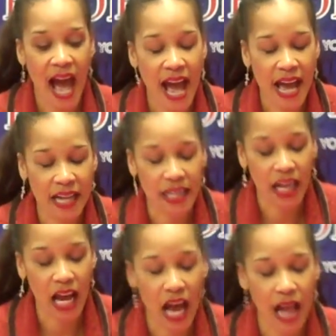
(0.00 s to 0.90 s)
And
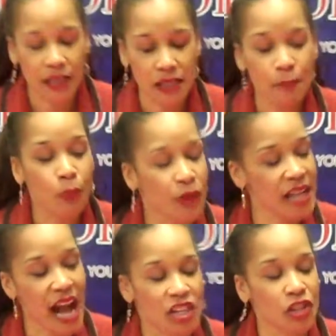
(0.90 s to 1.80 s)
at some
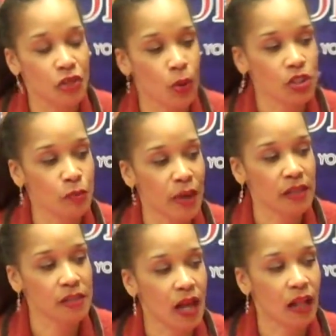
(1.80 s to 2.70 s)
point, I actually thought to
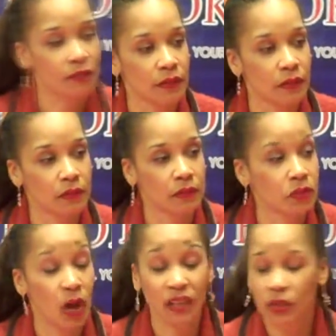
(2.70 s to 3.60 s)
myself,
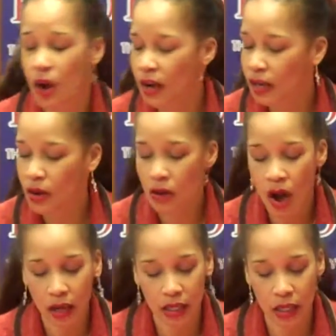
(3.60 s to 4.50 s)
not
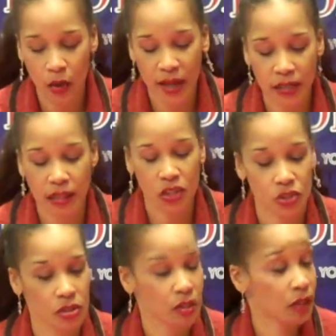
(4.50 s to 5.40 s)
cockily or anything,
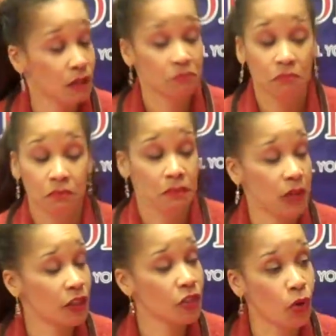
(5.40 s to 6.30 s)
just
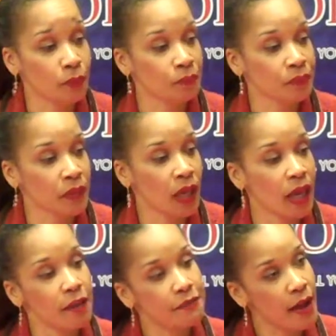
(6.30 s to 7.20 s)
I thought,
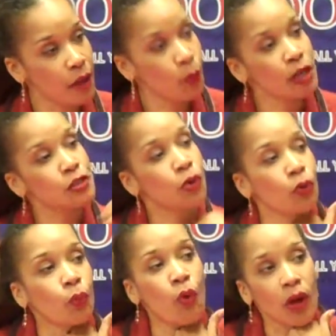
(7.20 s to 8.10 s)
if I wanted to
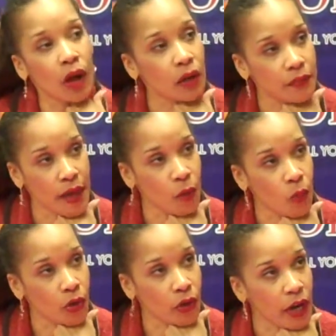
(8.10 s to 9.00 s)
go and walk out on that
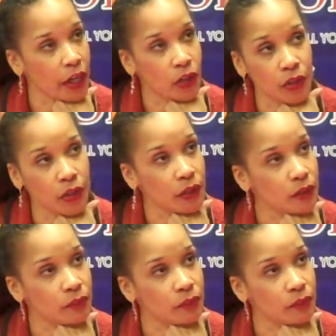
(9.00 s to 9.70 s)
water, I could.